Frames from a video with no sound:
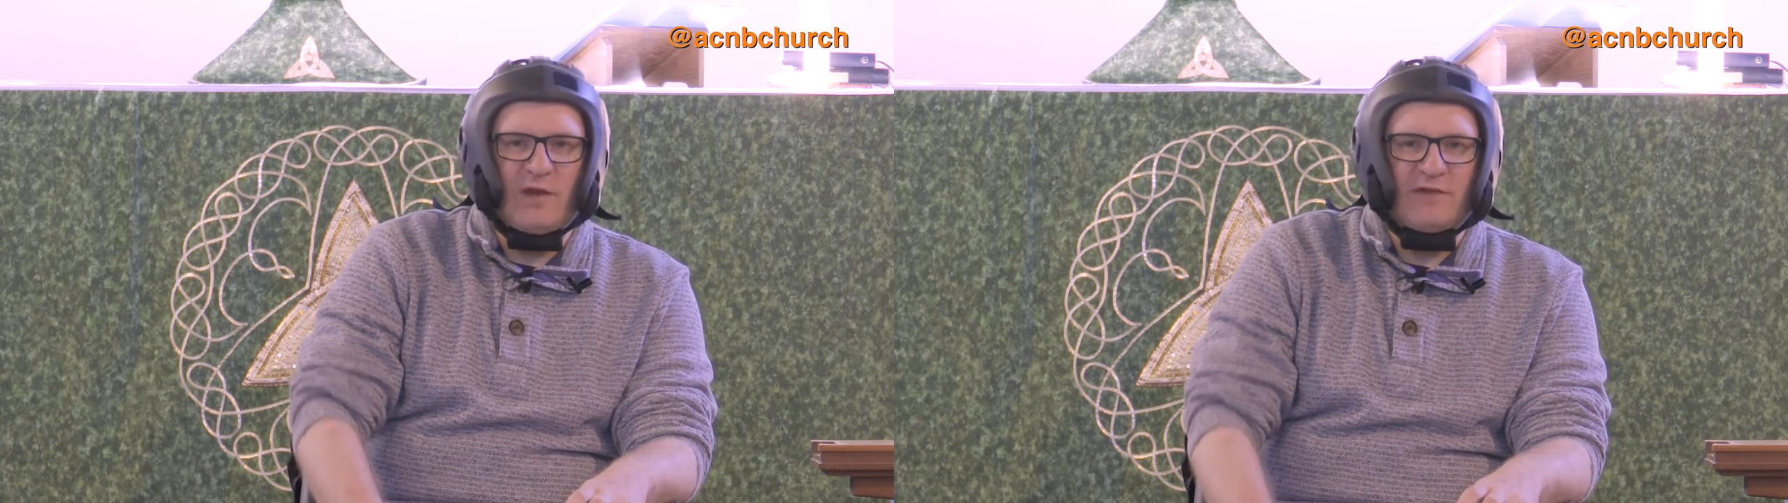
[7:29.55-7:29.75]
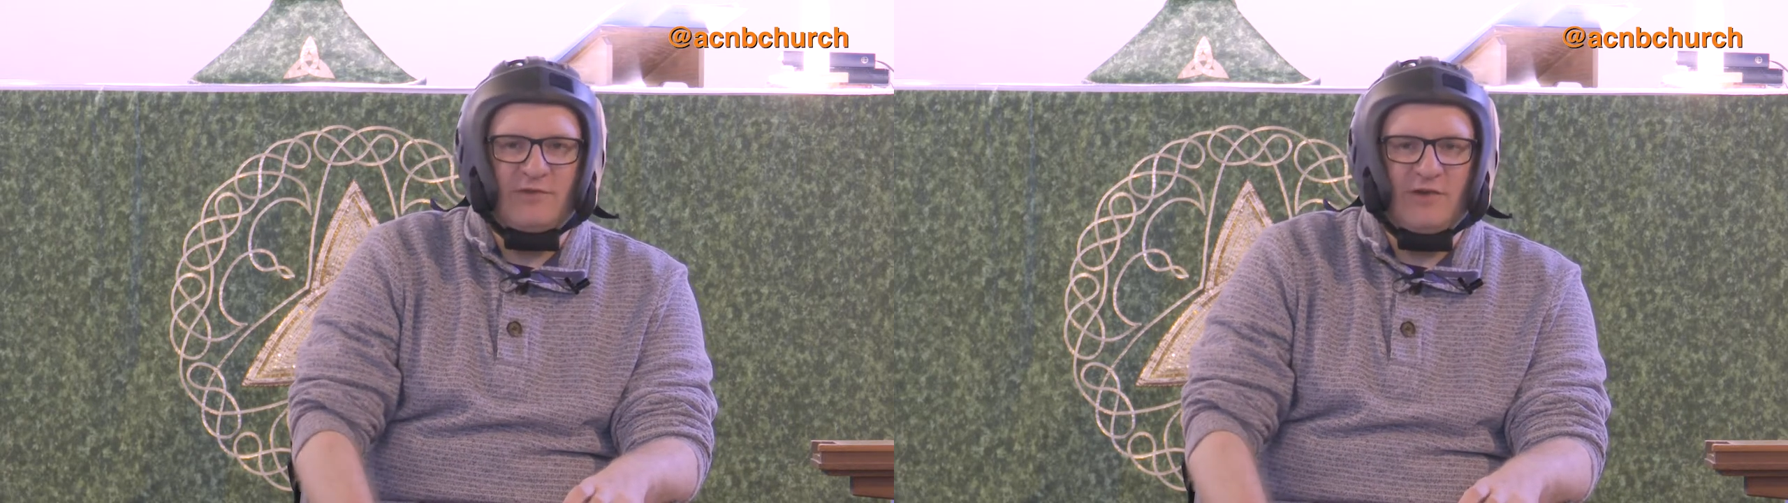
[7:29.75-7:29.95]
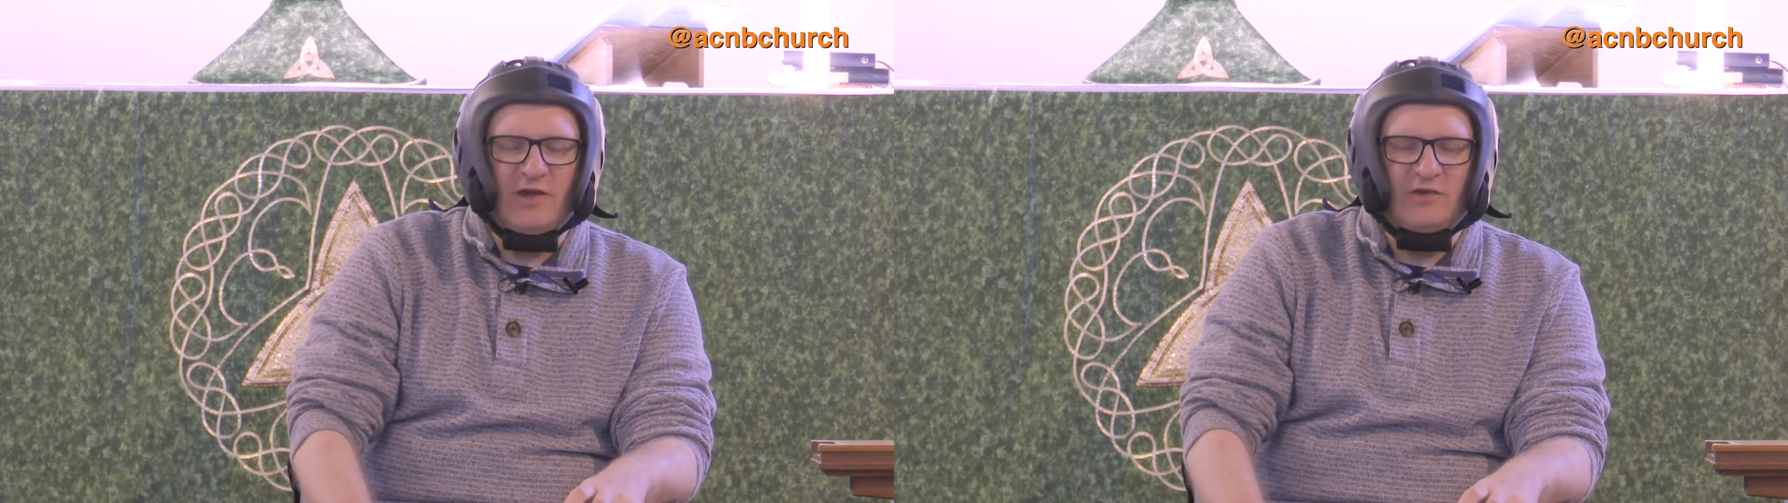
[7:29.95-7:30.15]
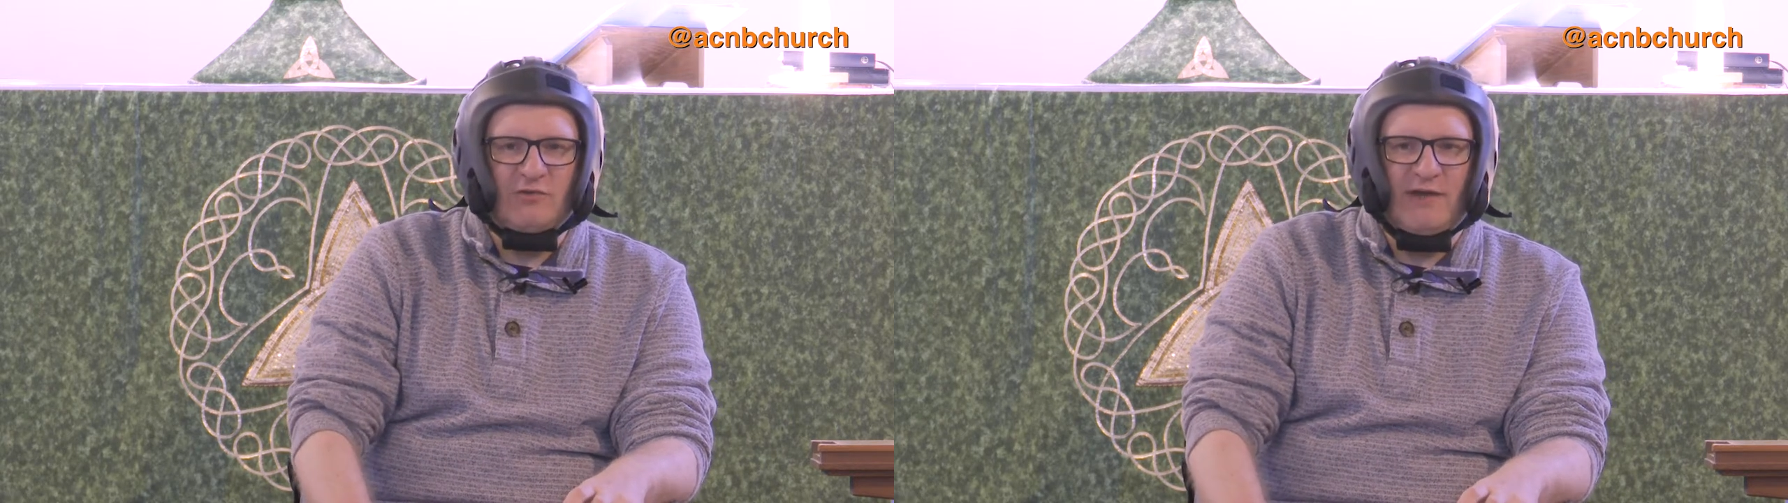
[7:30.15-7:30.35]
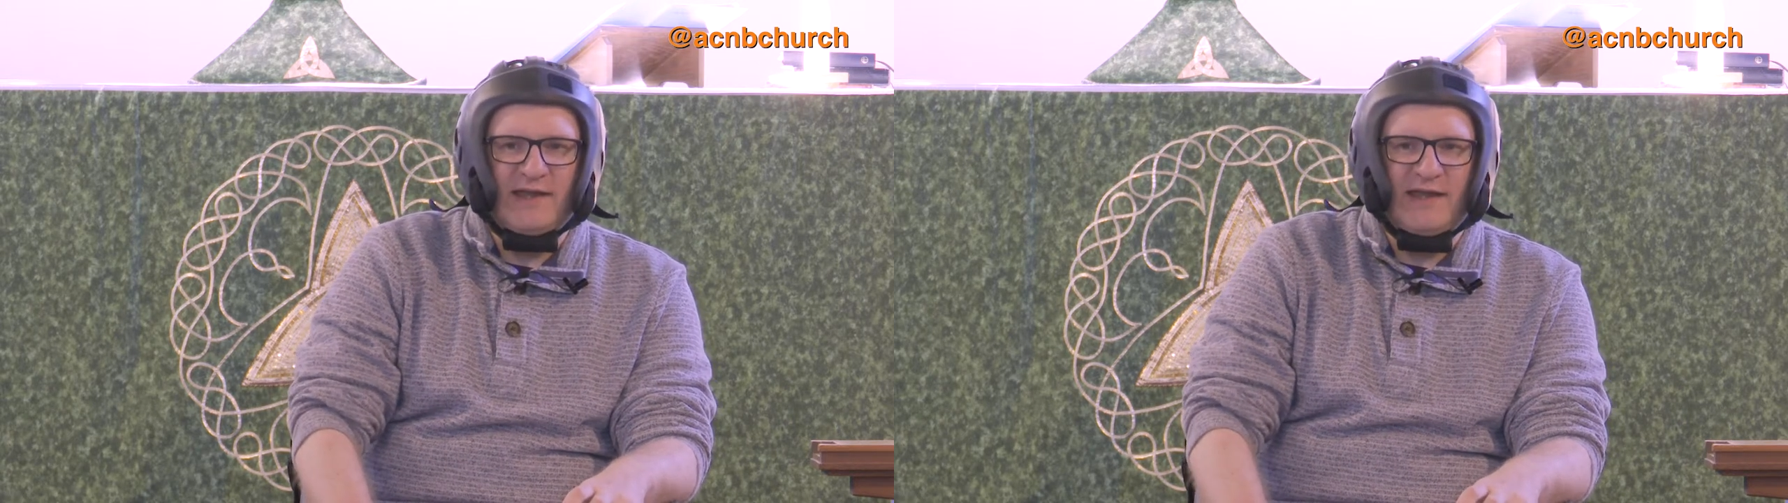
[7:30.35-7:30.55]
into those
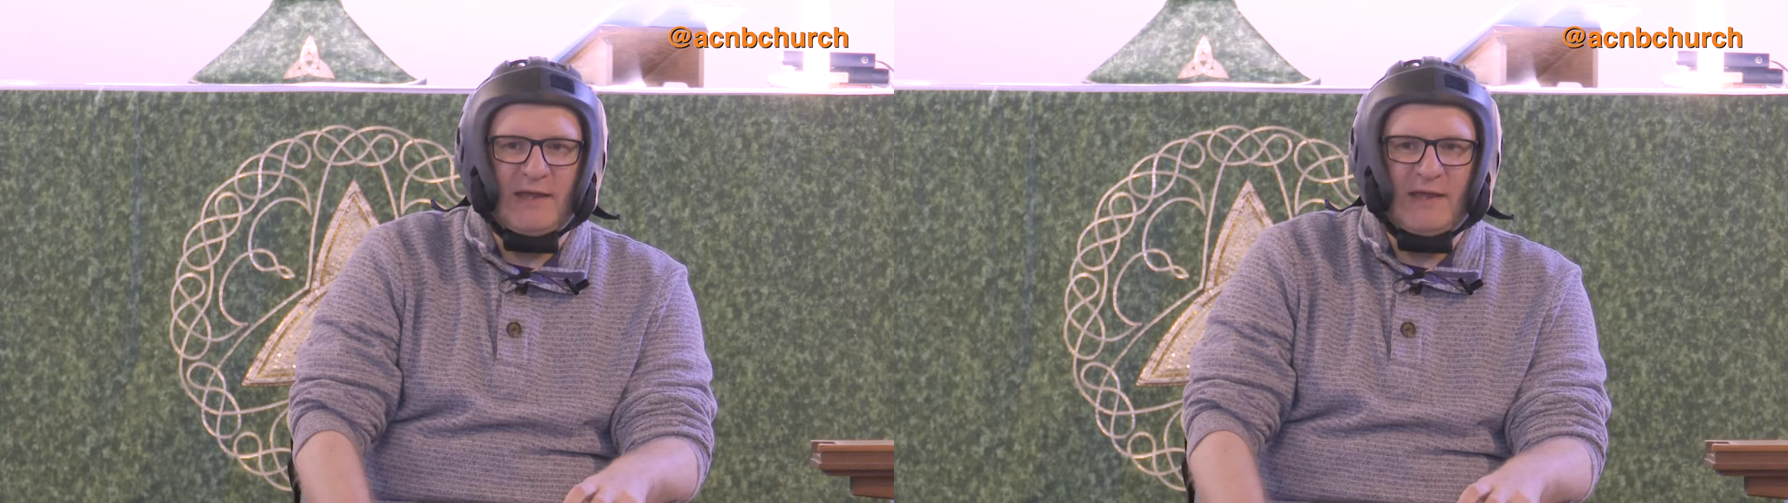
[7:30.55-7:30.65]
great